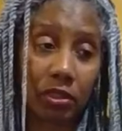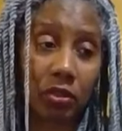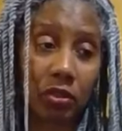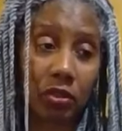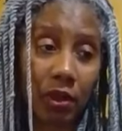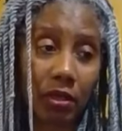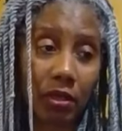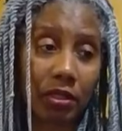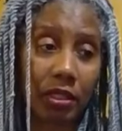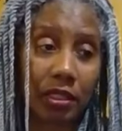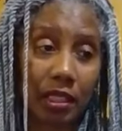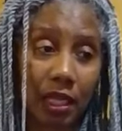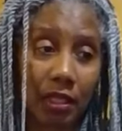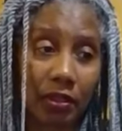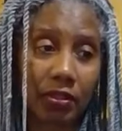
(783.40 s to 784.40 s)
two words
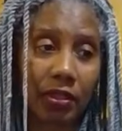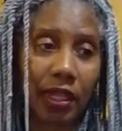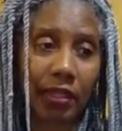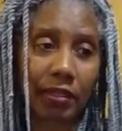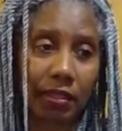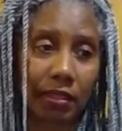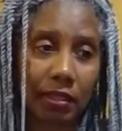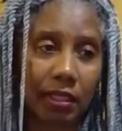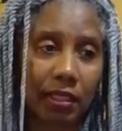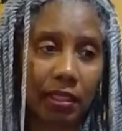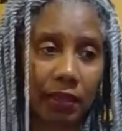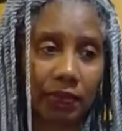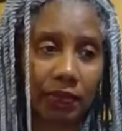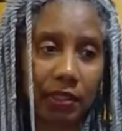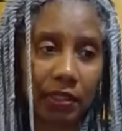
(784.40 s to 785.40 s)
together, you got the
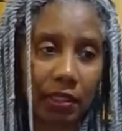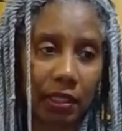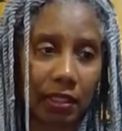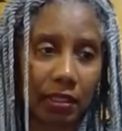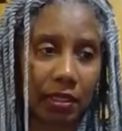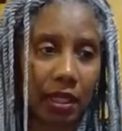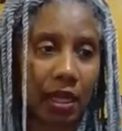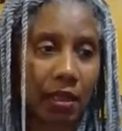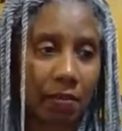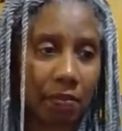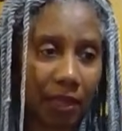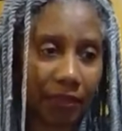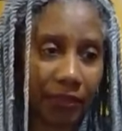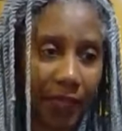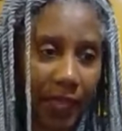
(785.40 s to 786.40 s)
study of disease.
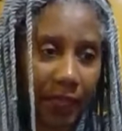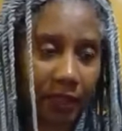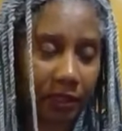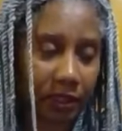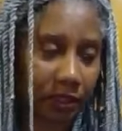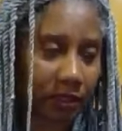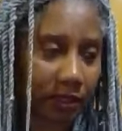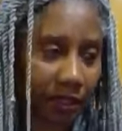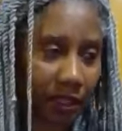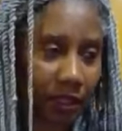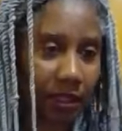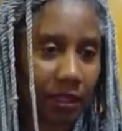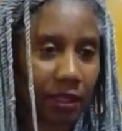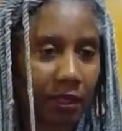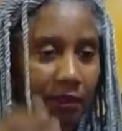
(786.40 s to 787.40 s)
Pathology, there
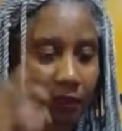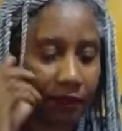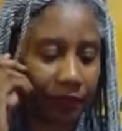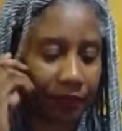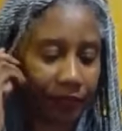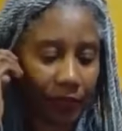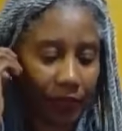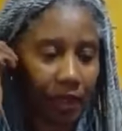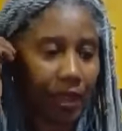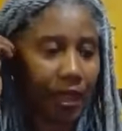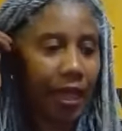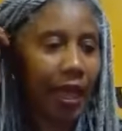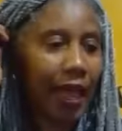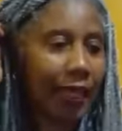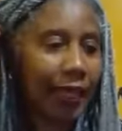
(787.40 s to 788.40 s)
you go.
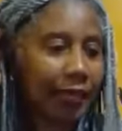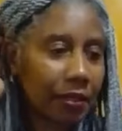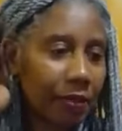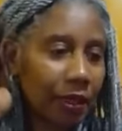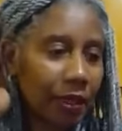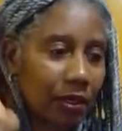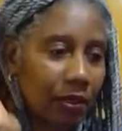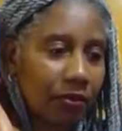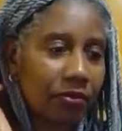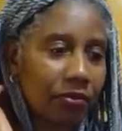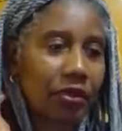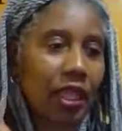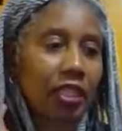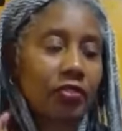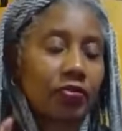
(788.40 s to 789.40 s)
Hi, Camille,
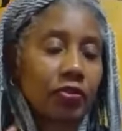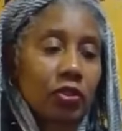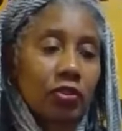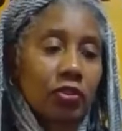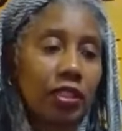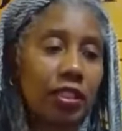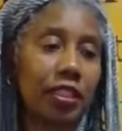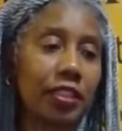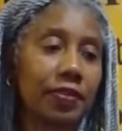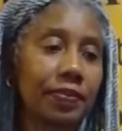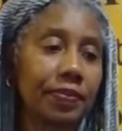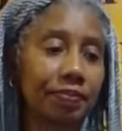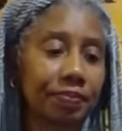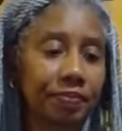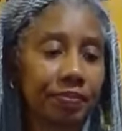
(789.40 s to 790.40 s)
thanks for tuning in.
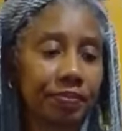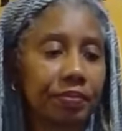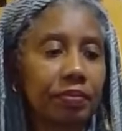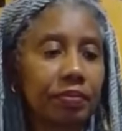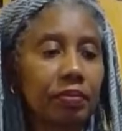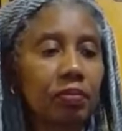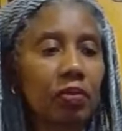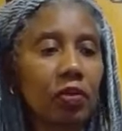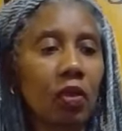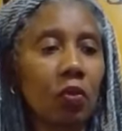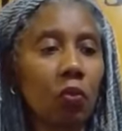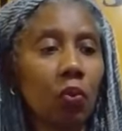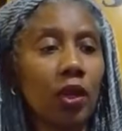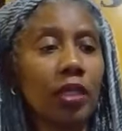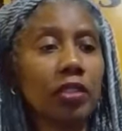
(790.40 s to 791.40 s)

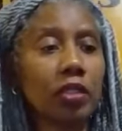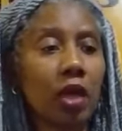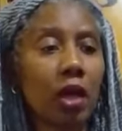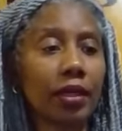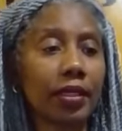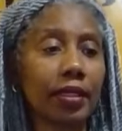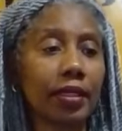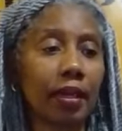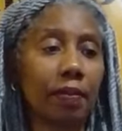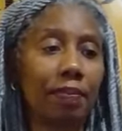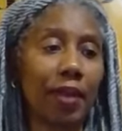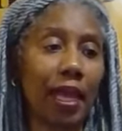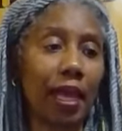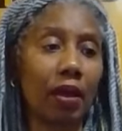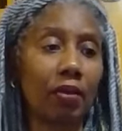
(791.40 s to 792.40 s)
We're talking
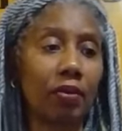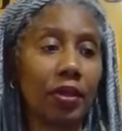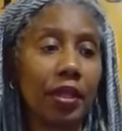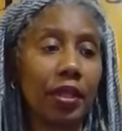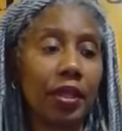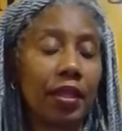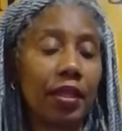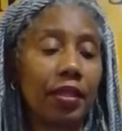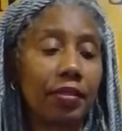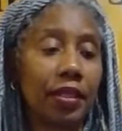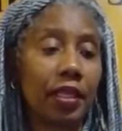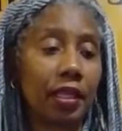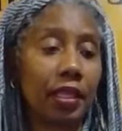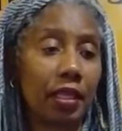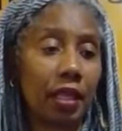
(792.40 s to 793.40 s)
about
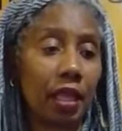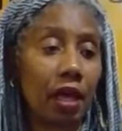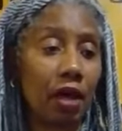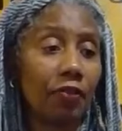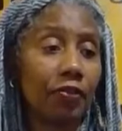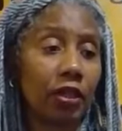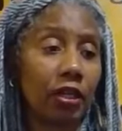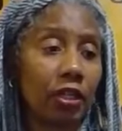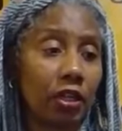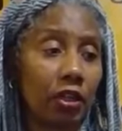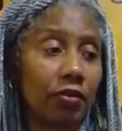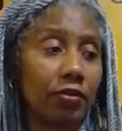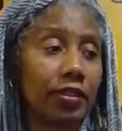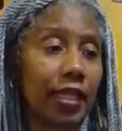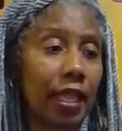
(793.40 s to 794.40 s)
the health
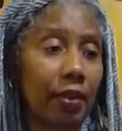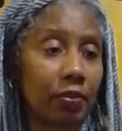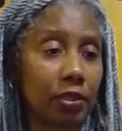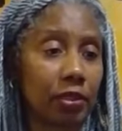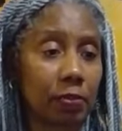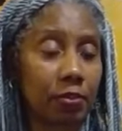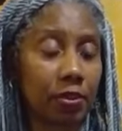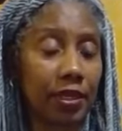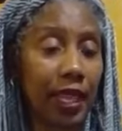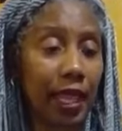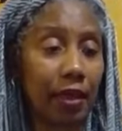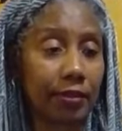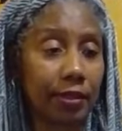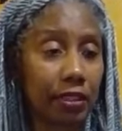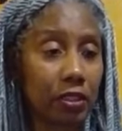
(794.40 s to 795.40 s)
alert that was put
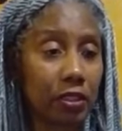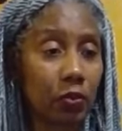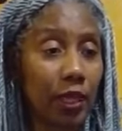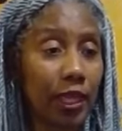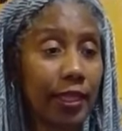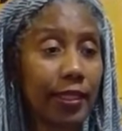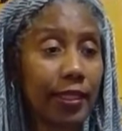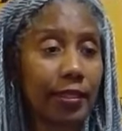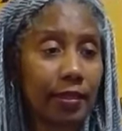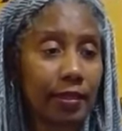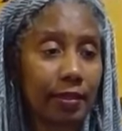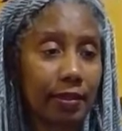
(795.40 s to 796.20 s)
out this week